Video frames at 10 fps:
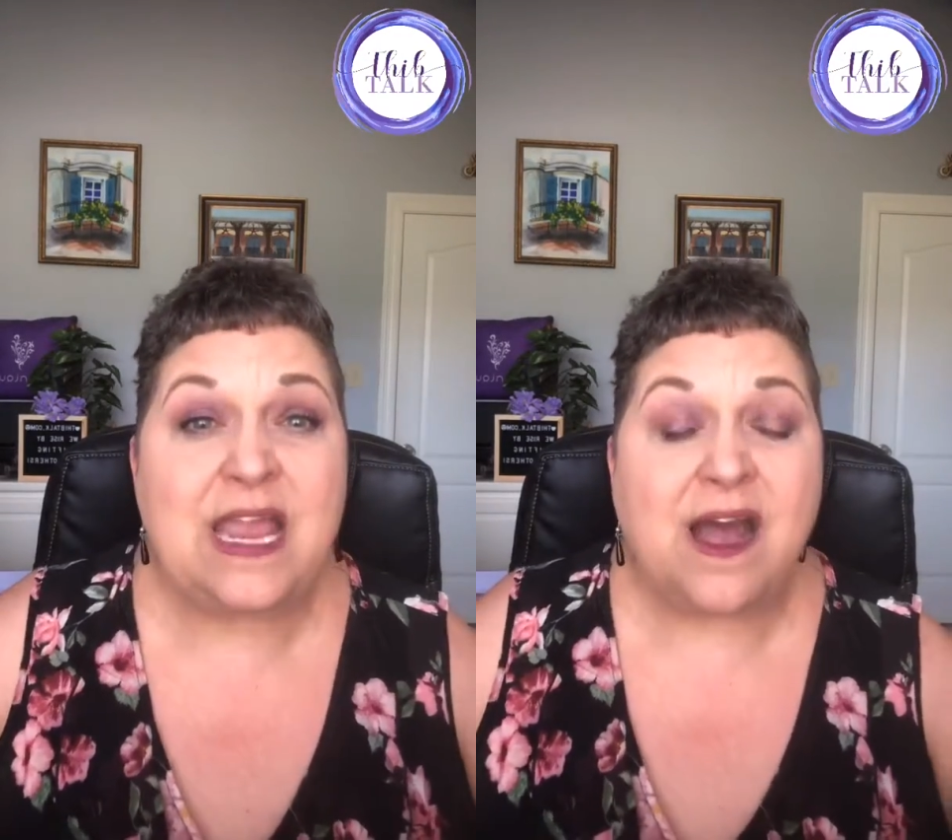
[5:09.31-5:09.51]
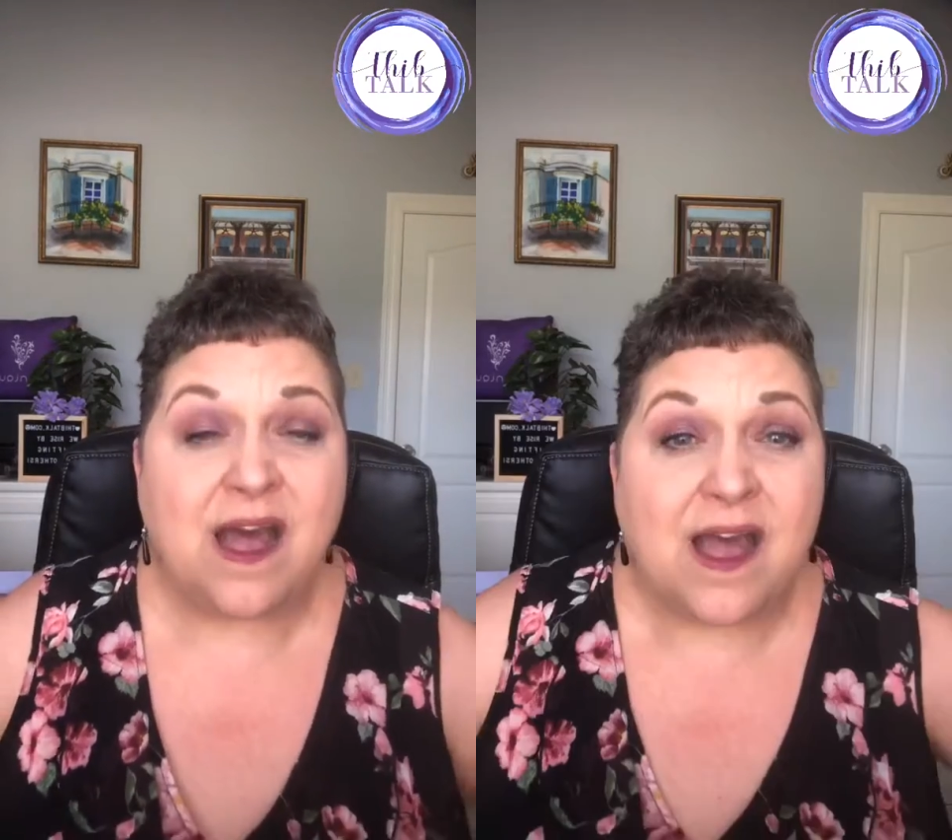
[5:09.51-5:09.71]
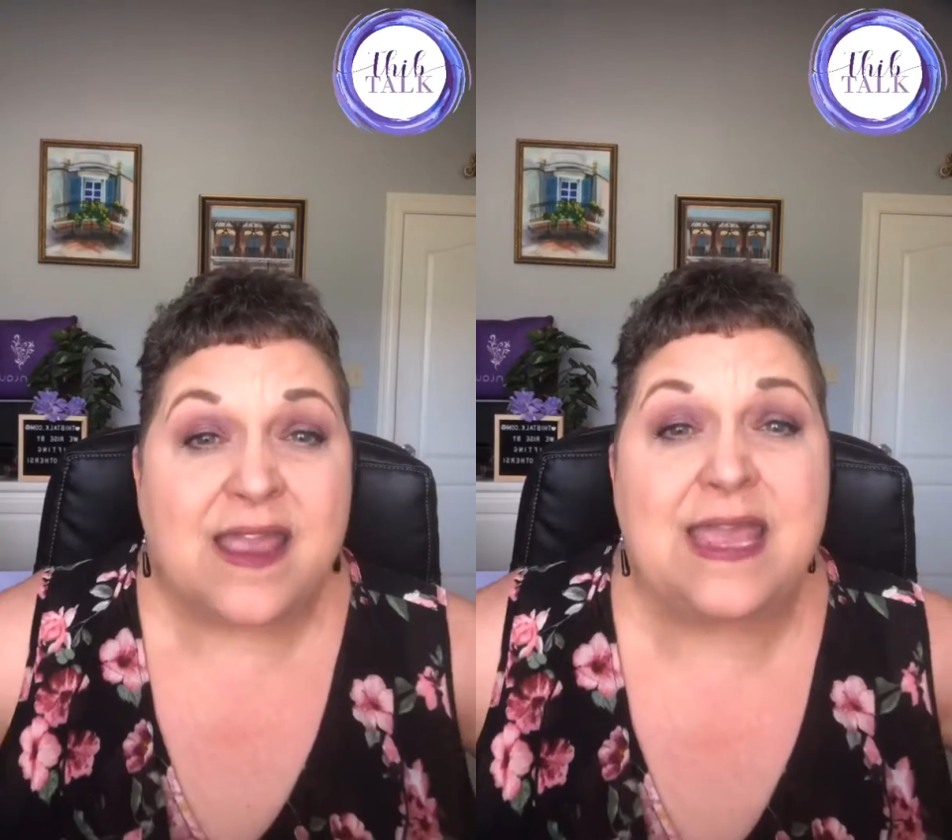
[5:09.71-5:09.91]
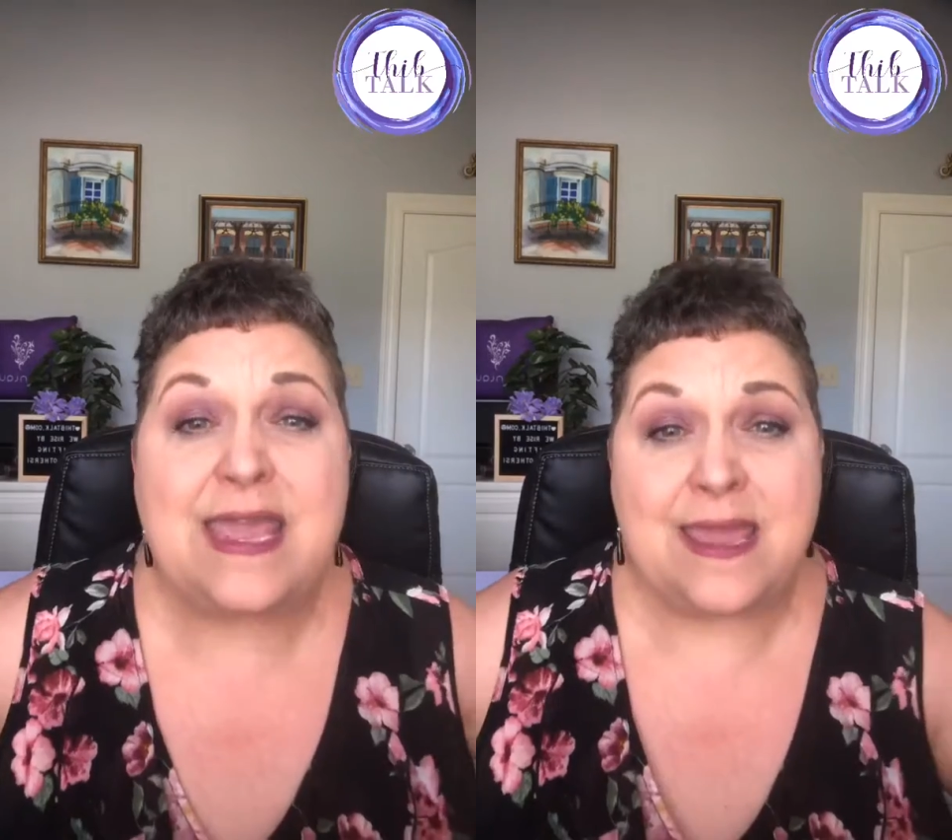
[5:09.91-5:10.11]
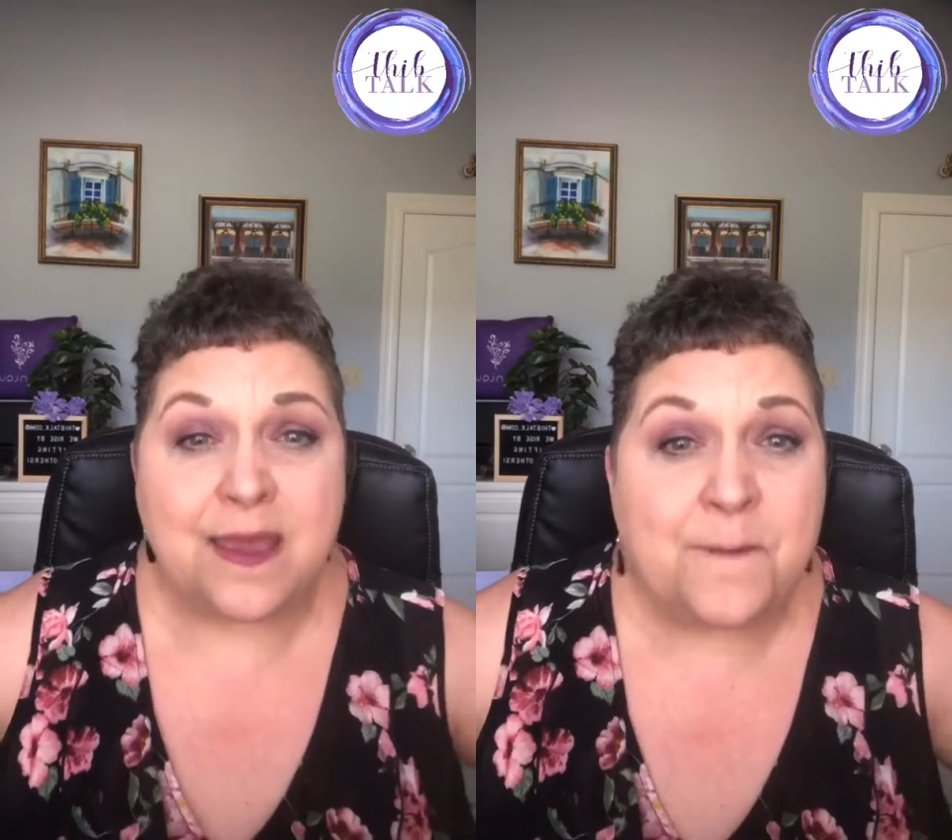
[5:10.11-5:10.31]
I
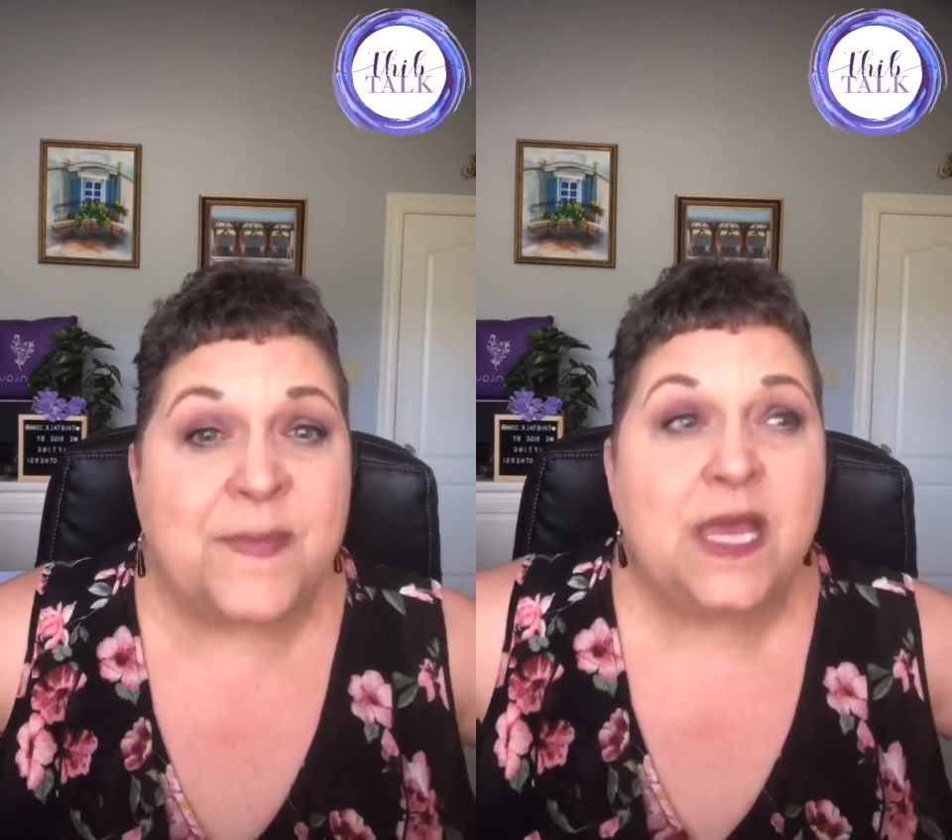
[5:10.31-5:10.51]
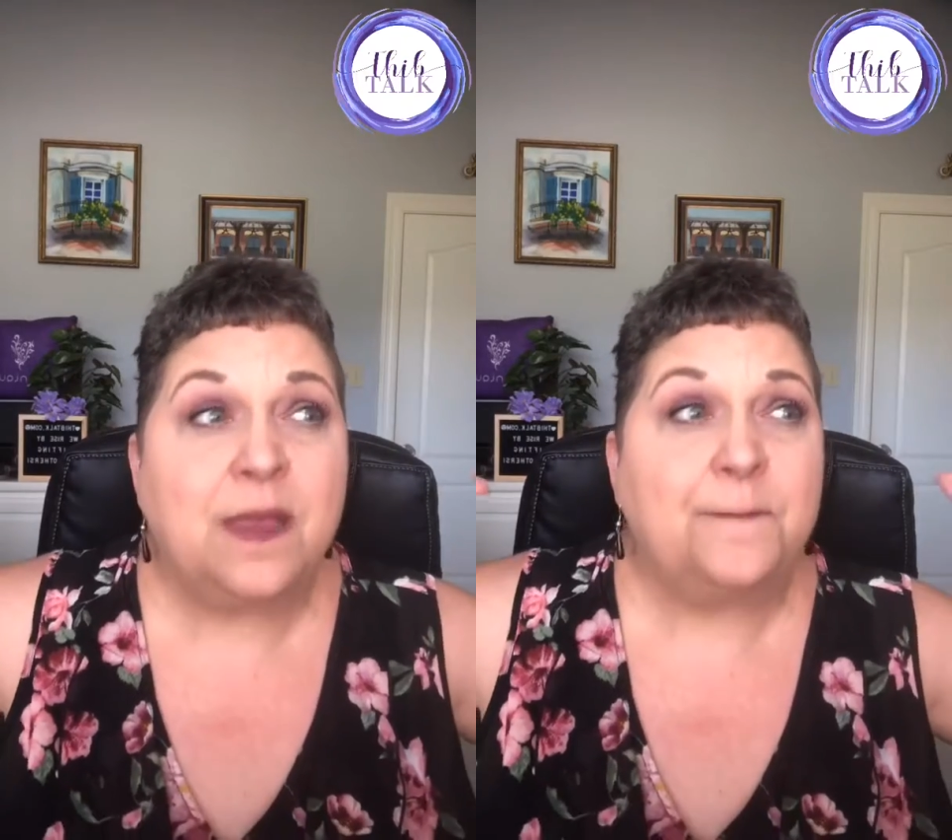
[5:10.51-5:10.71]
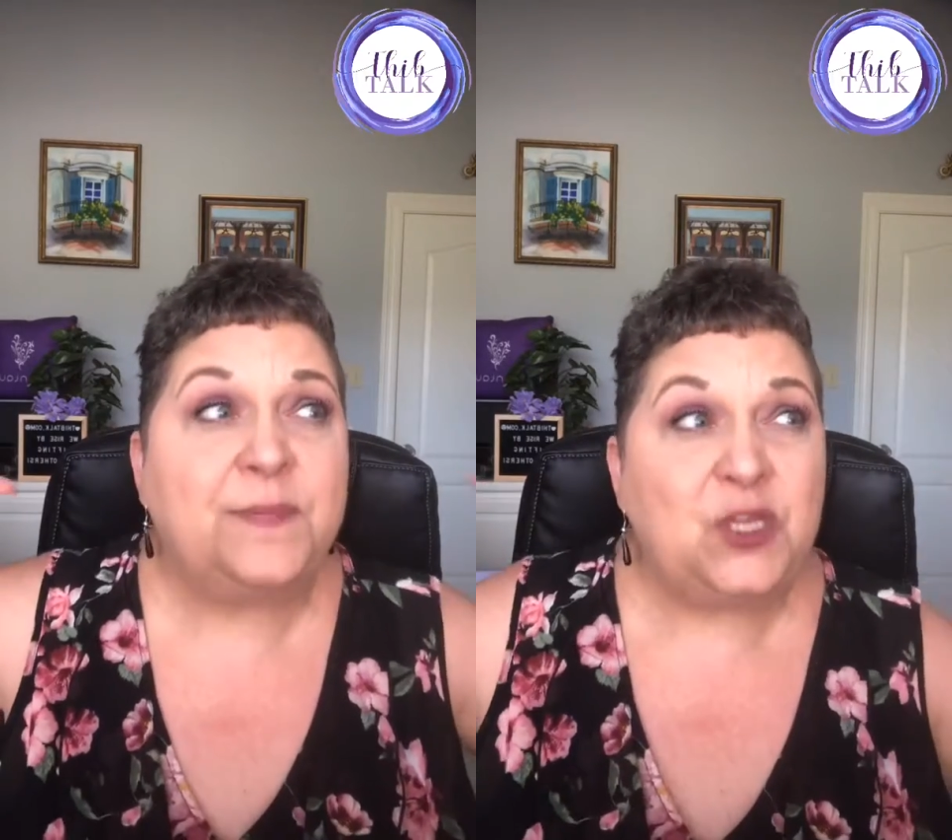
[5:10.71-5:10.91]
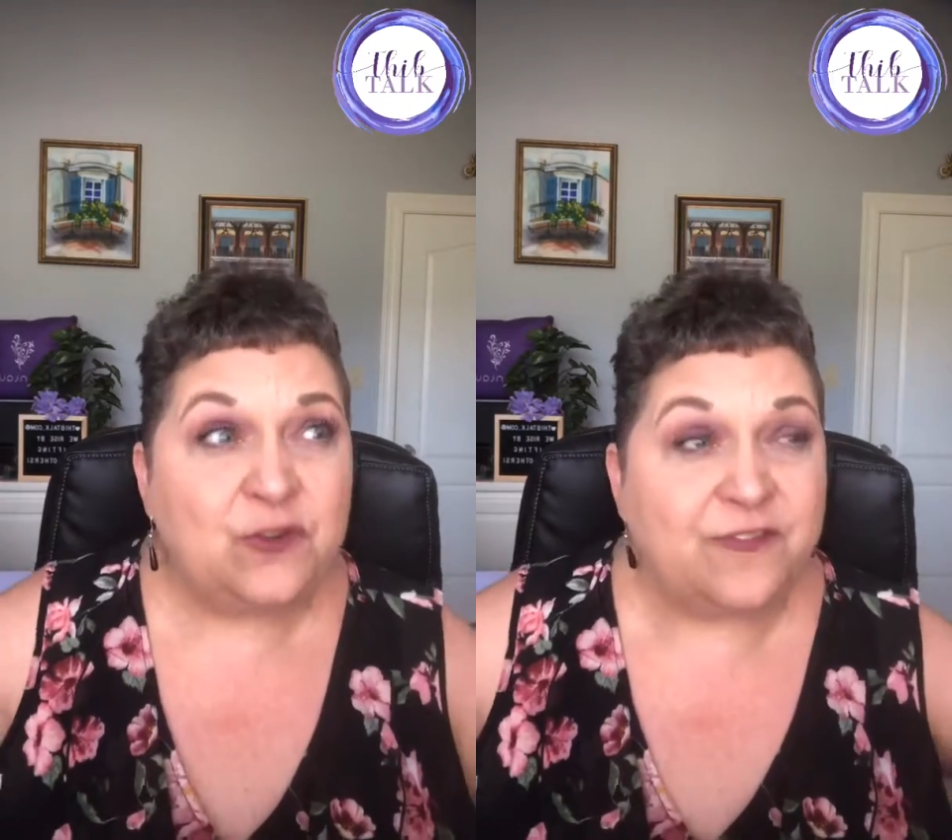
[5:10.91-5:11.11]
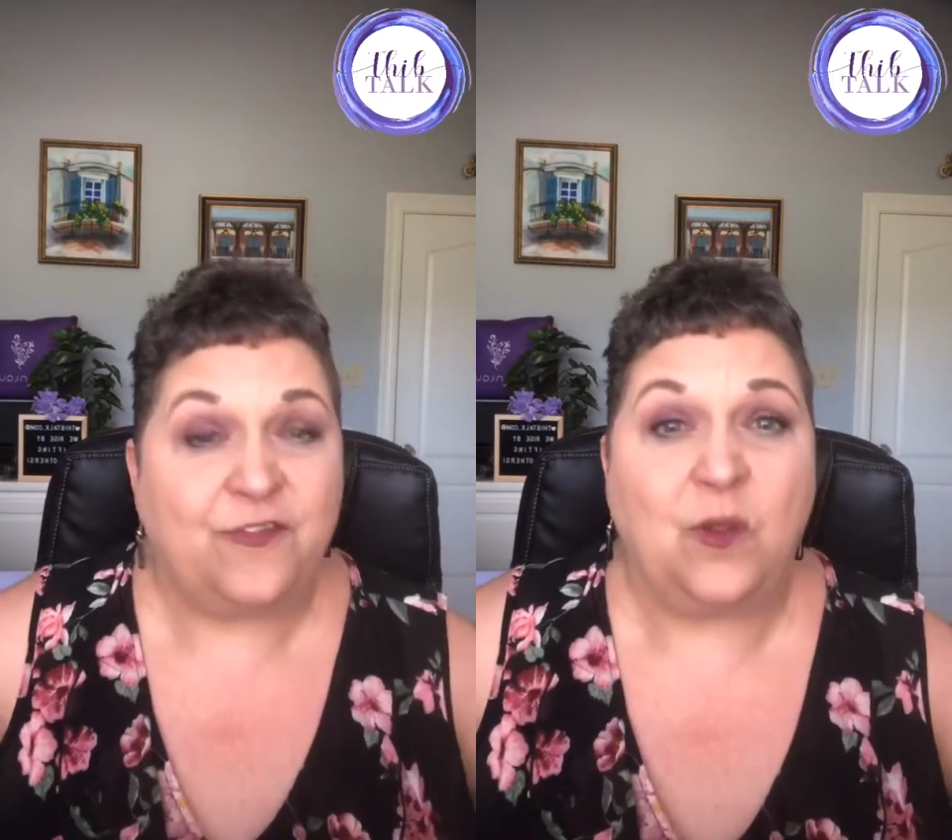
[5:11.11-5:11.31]
am
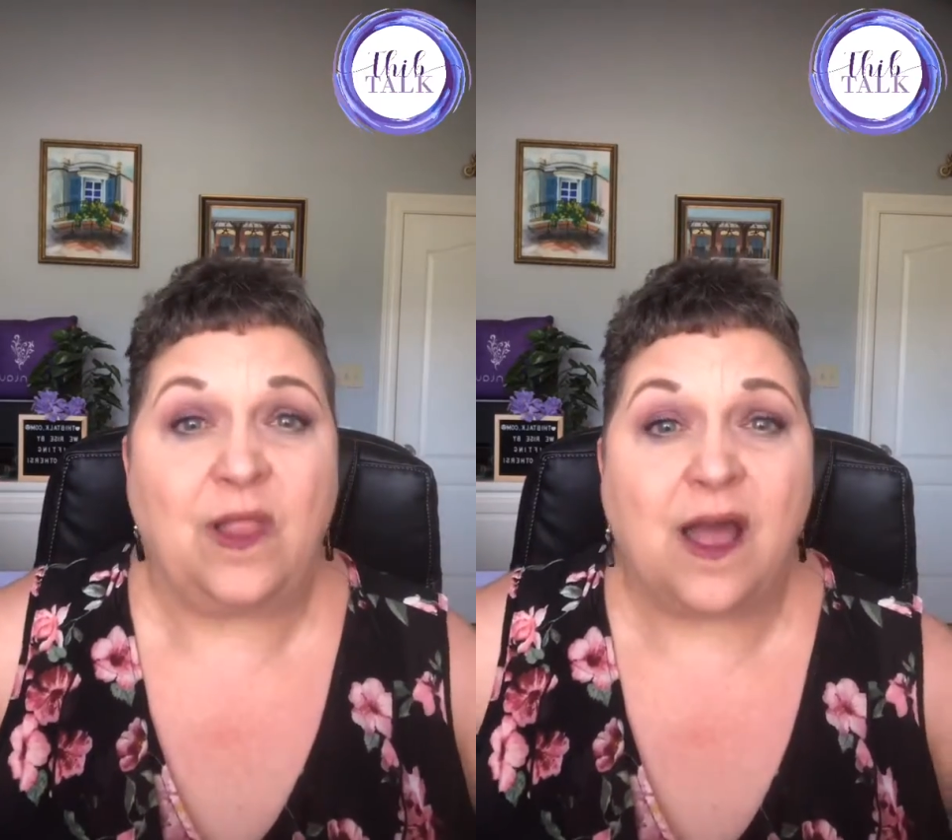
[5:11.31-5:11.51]
beautiful,